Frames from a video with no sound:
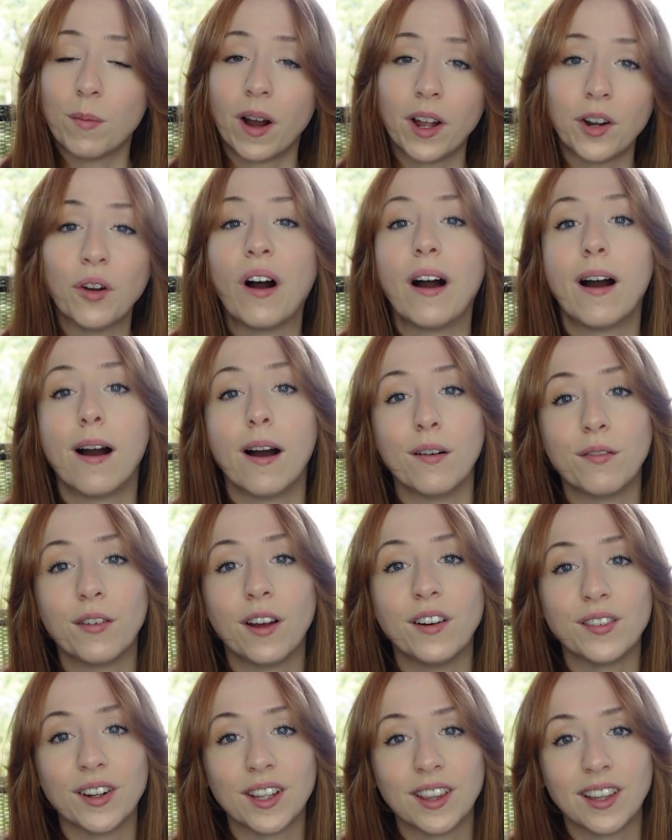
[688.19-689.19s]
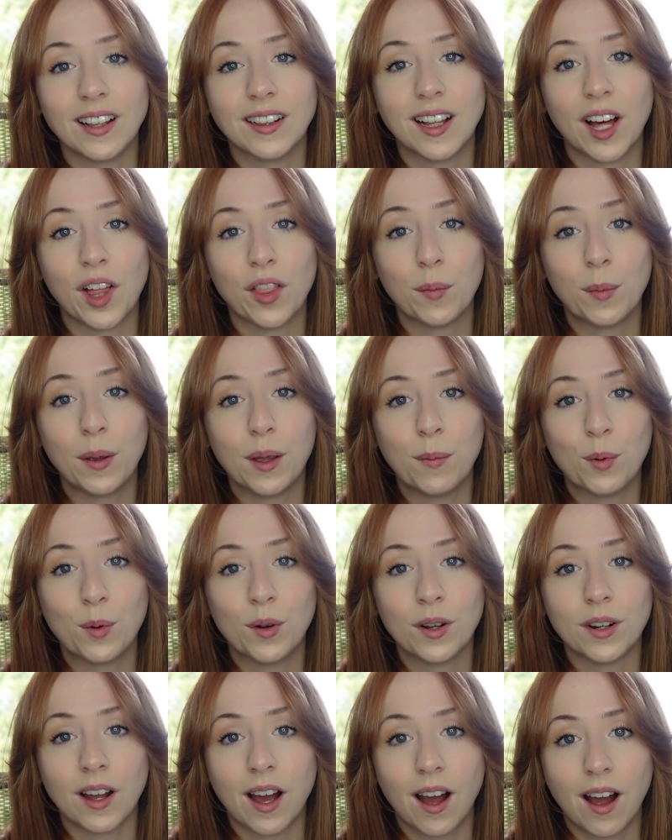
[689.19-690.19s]
might not have everything that other people
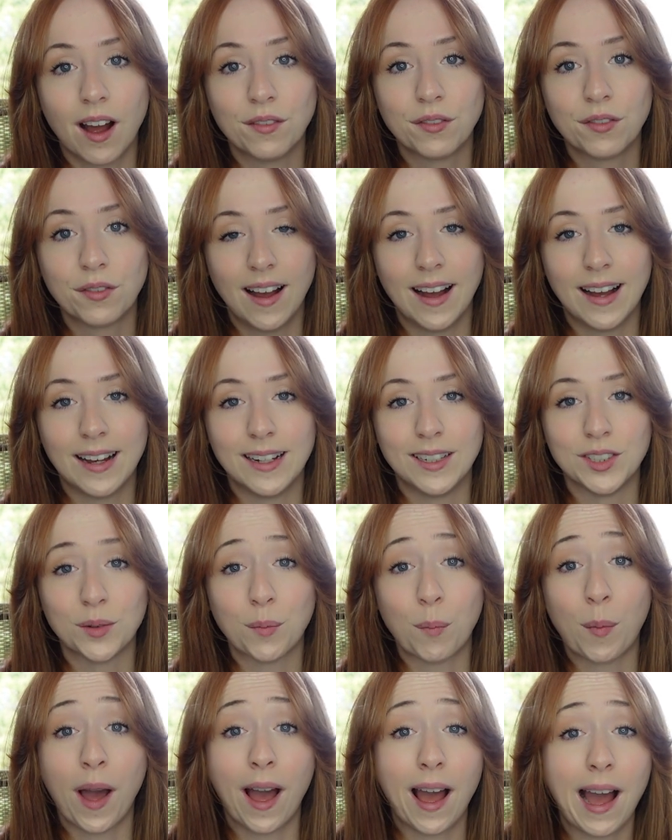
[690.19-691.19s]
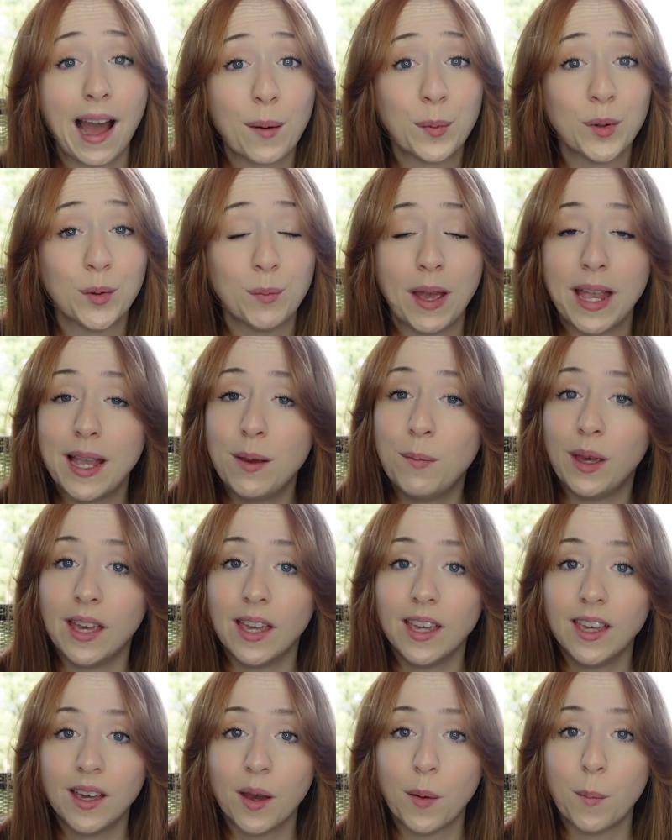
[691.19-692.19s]
could have, and perhaps
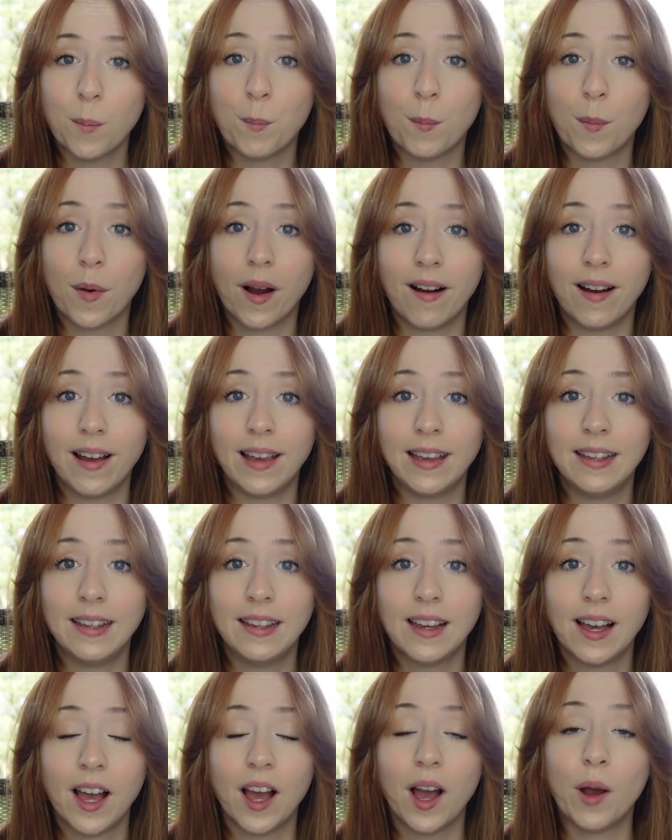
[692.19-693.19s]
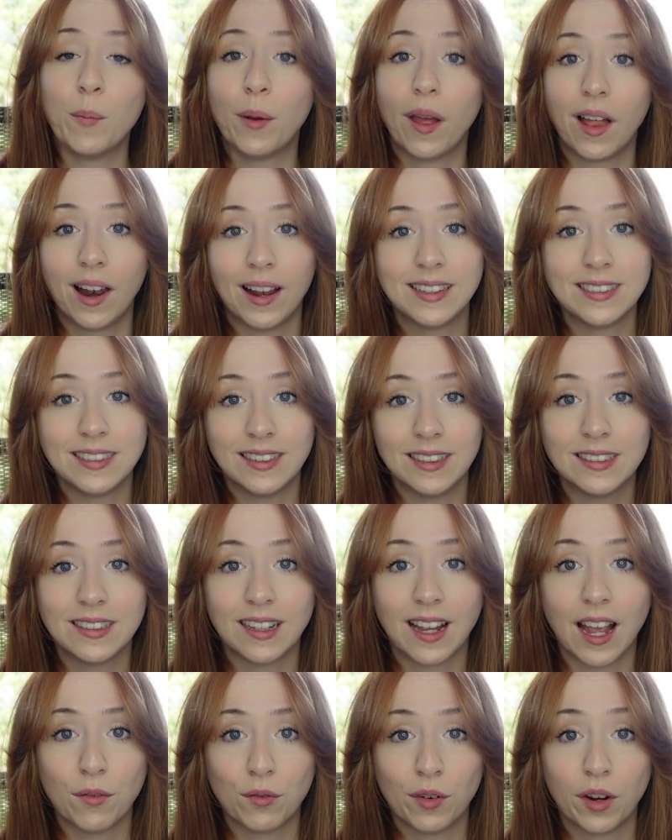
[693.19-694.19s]
maybe my ability to
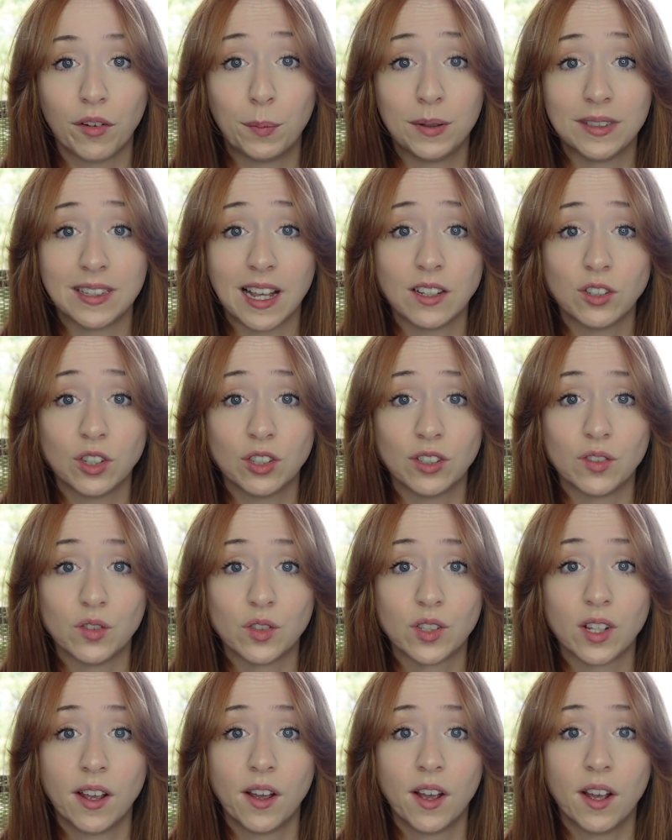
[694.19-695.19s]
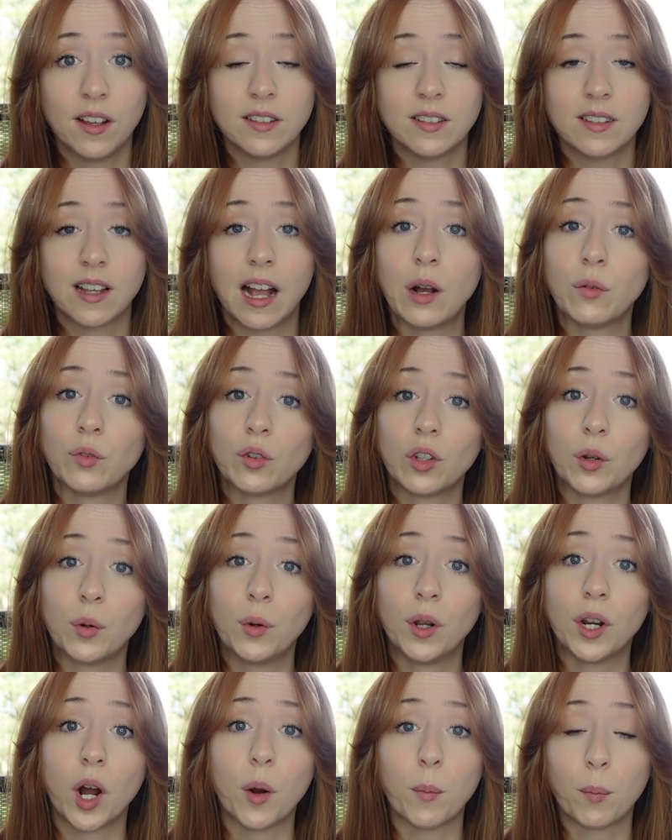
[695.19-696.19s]
get rid of possessions is down to
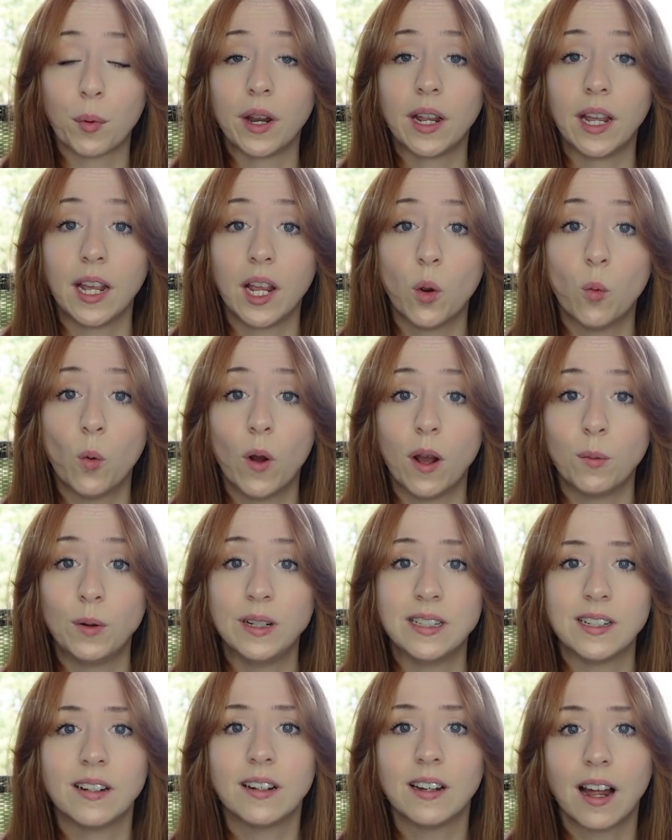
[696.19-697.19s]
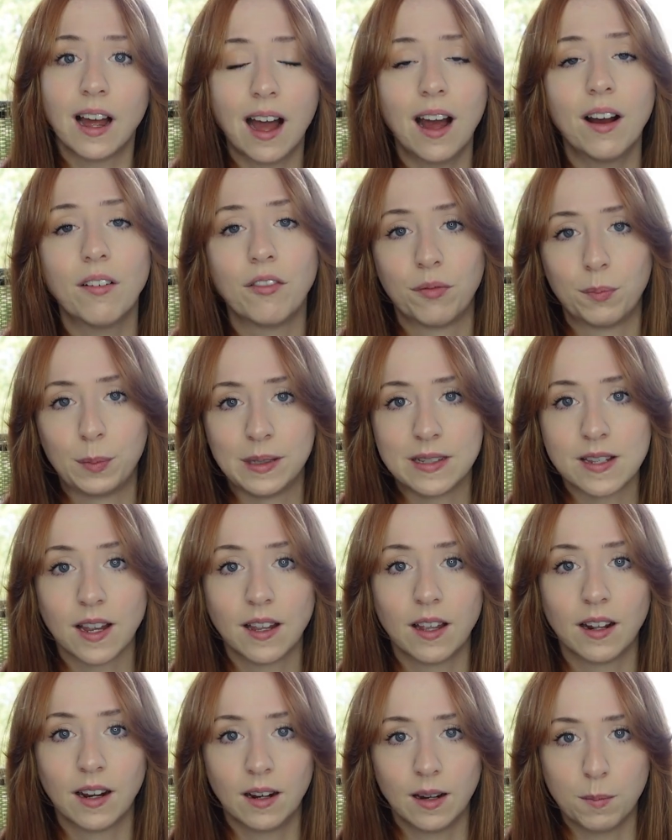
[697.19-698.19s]
an upbringing where we didn't have
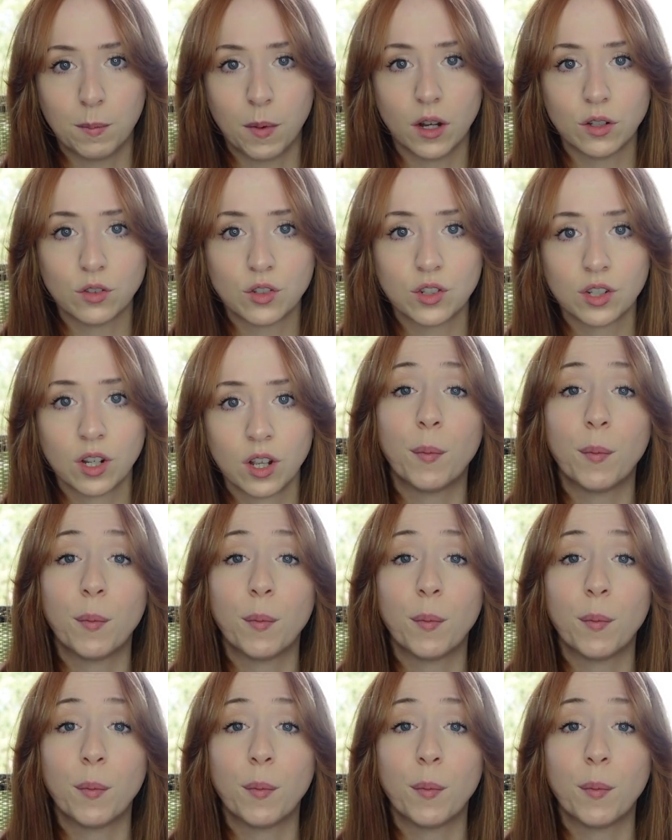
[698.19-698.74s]
particularly much.